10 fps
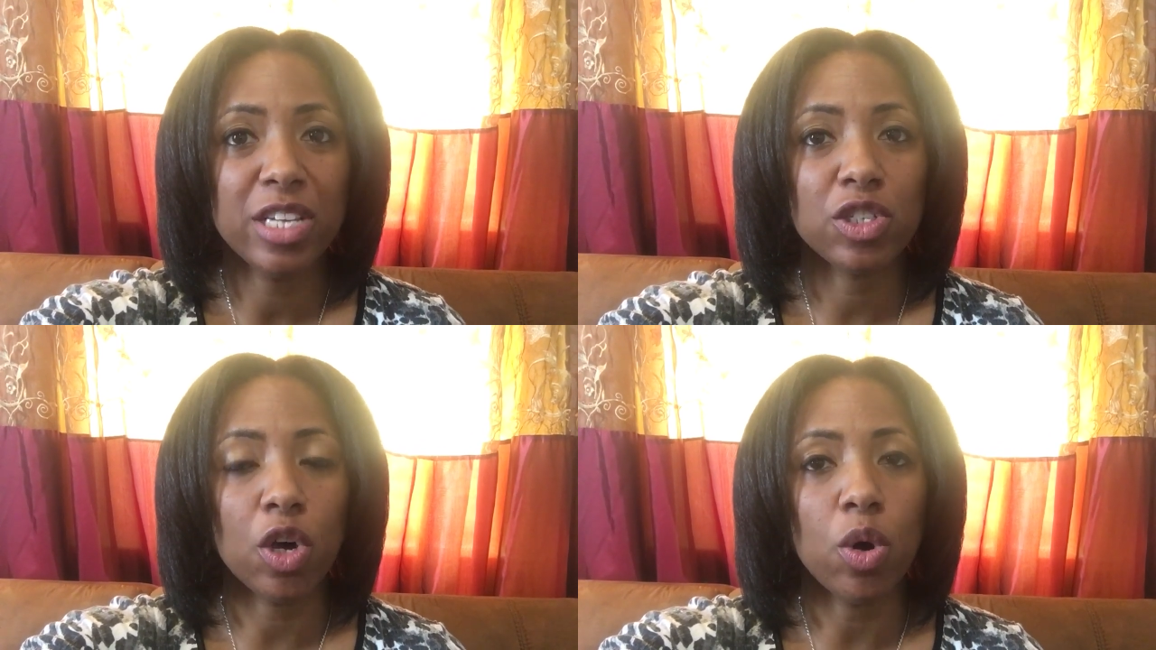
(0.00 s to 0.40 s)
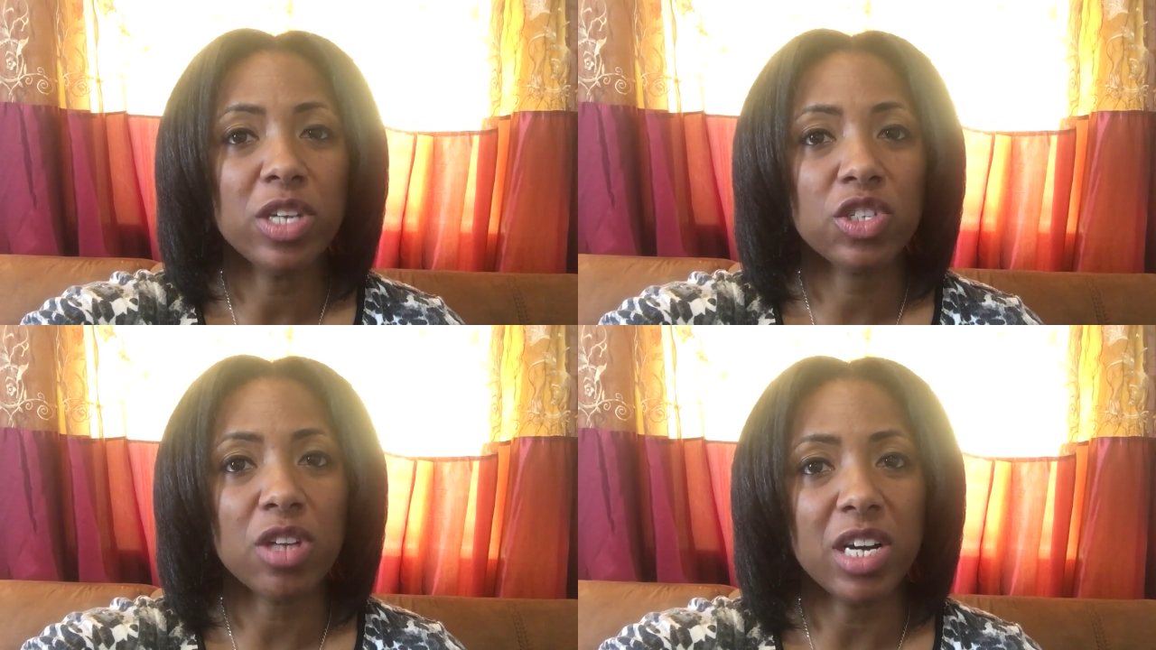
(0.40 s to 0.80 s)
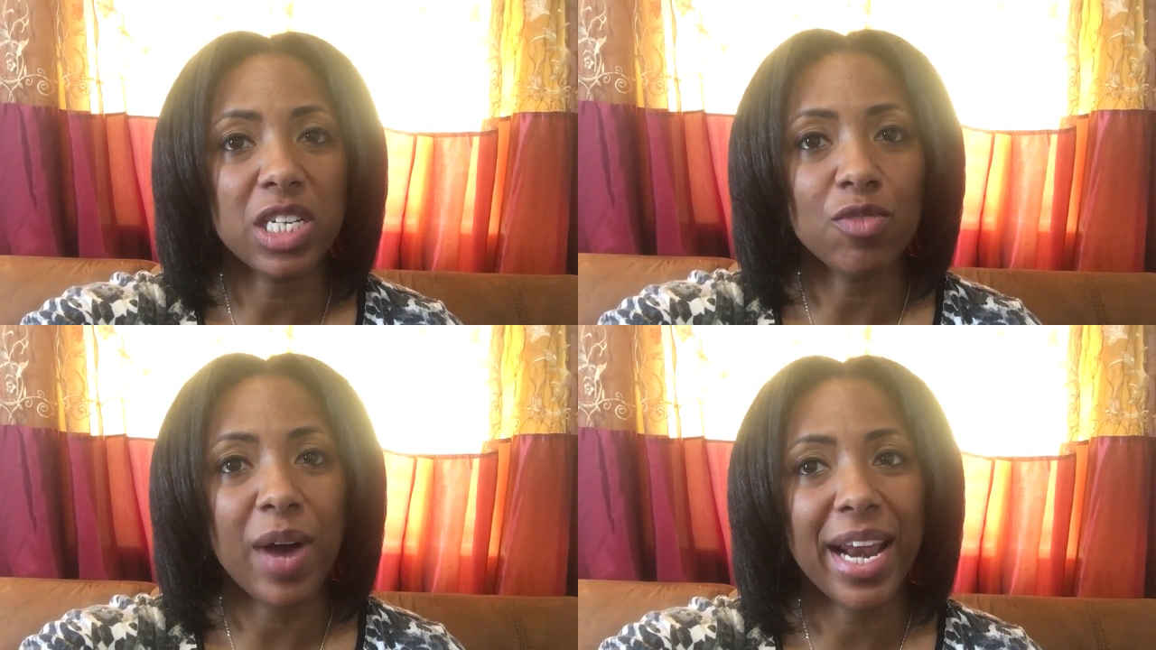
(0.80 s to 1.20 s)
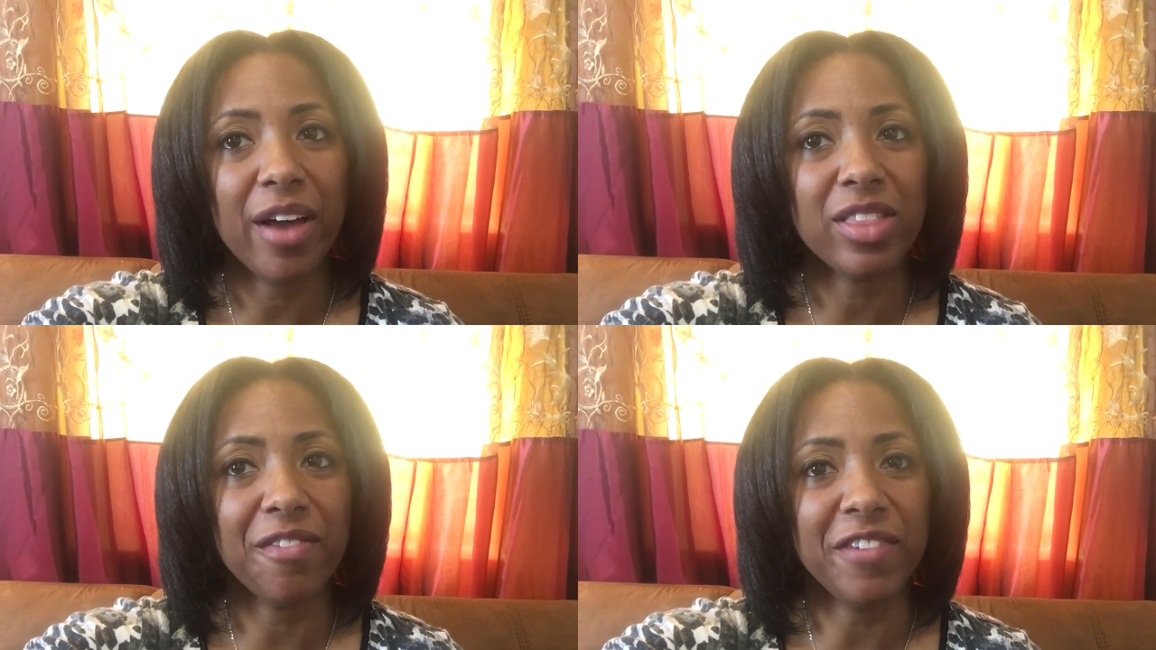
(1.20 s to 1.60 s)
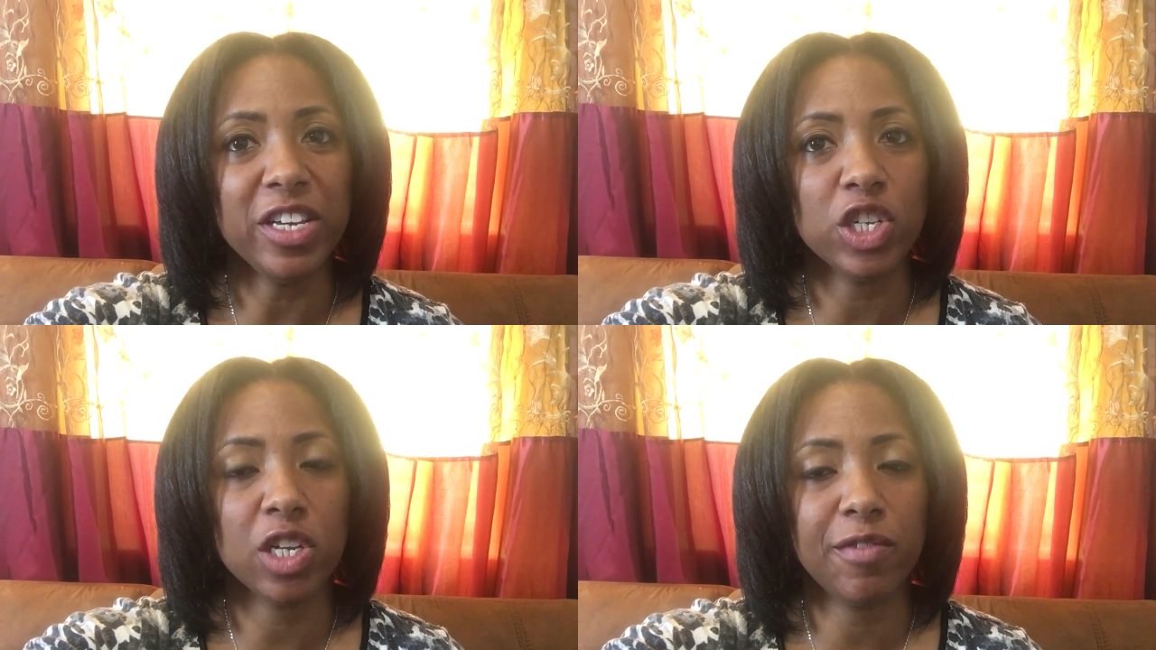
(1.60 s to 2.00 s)
So, start to write out the
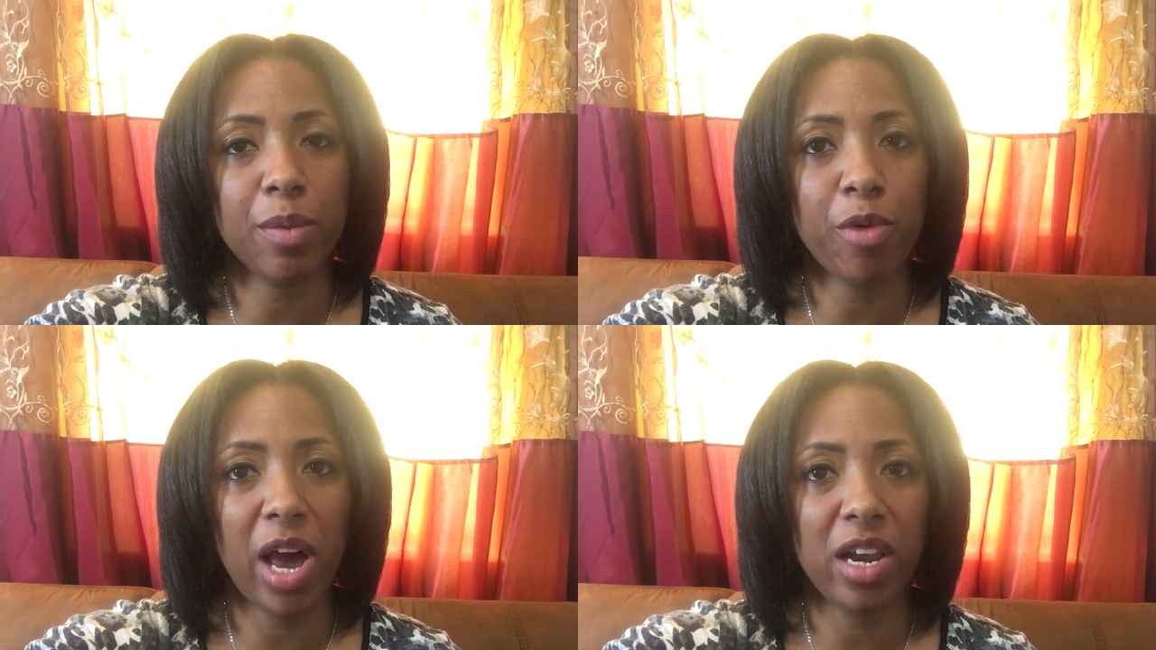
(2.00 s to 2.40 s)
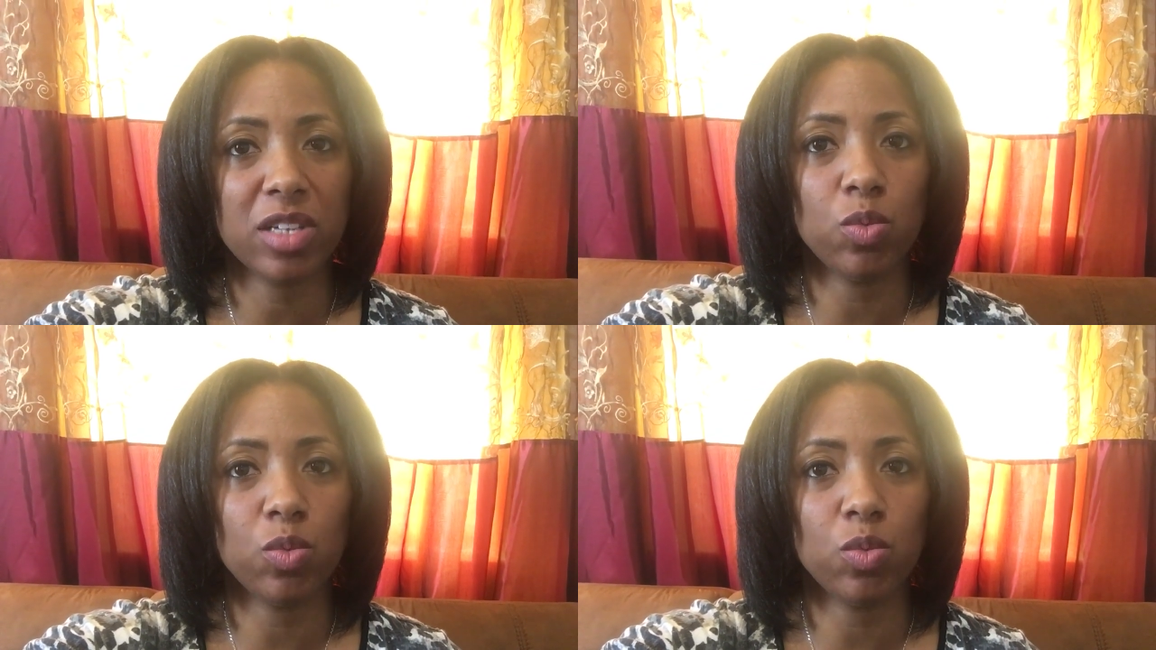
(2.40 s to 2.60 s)
features of your products.